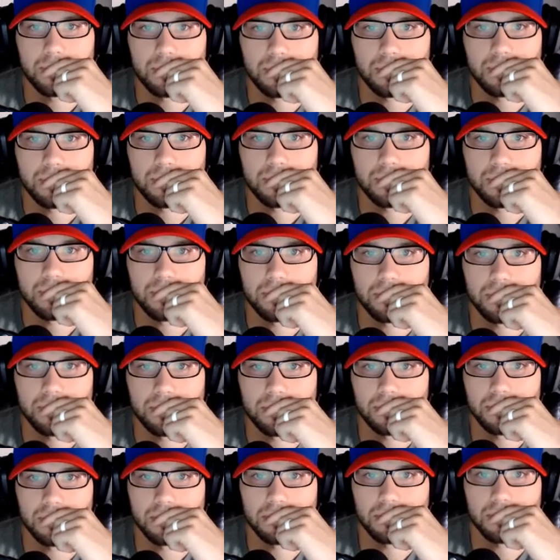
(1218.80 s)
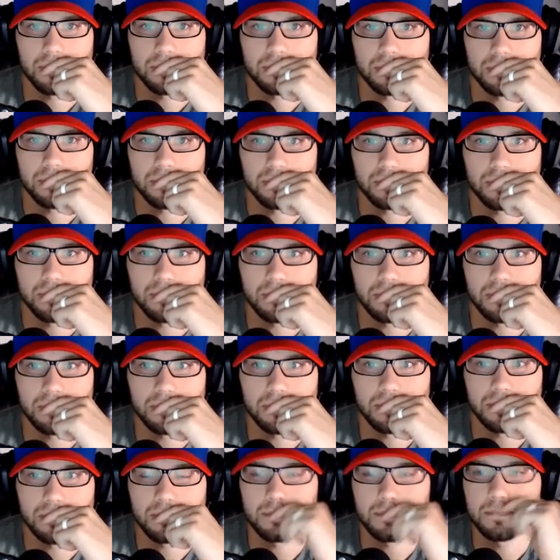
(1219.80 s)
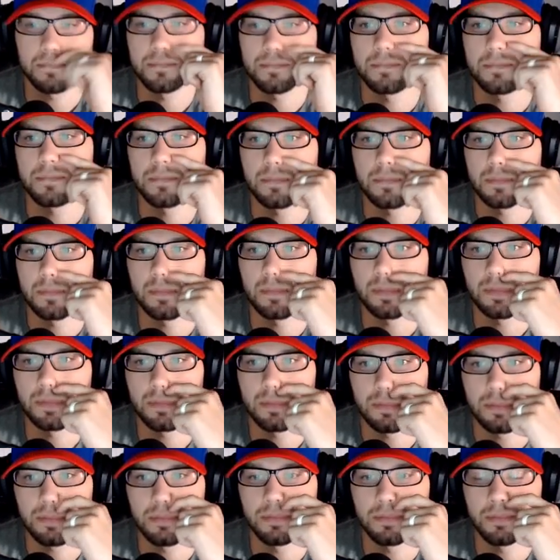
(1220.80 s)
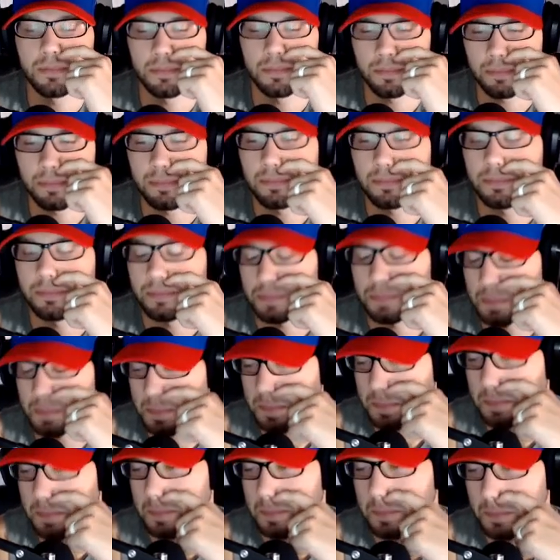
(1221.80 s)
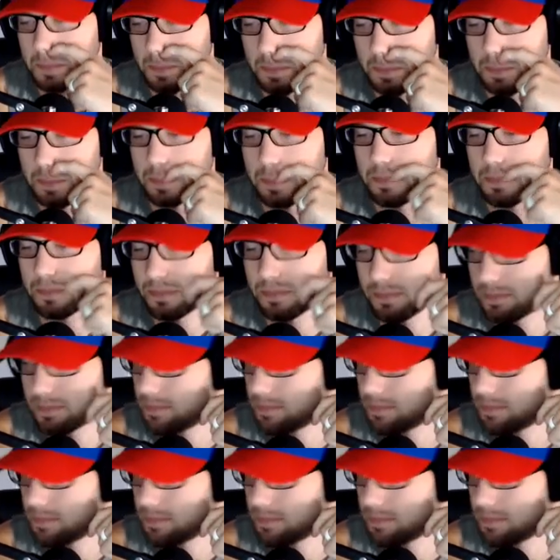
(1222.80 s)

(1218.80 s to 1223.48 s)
where they had huge scholarship negative implications, and